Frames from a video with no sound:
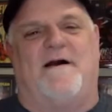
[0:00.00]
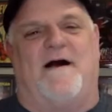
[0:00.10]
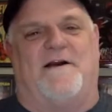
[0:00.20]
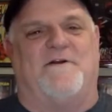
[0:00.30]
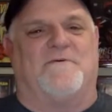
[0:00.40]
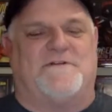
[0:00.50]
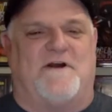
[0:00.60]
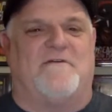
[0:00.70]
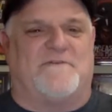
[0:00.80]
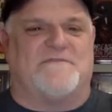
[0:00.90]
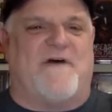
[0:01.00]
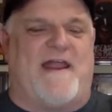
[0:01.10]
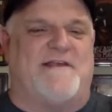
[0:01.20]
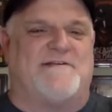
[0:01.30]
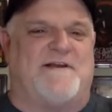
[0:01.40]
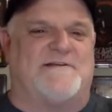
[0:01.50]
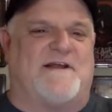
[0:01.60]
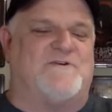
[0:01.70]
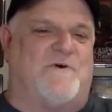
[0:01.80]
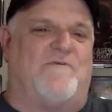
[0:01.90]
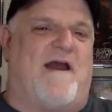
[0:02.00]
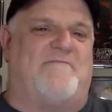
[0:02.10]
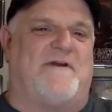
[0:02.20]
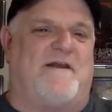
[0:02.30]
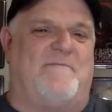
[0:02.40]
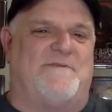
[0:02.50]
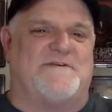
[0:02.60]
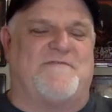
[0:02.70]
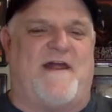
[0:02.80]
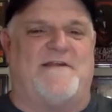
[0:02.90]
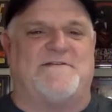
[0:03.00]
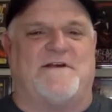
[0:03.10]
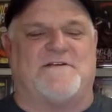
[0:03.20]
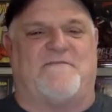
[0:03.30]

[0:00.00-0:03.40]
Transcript: Daredevil's fighting sticks, I'd show a graphic of him with his fighting sticks.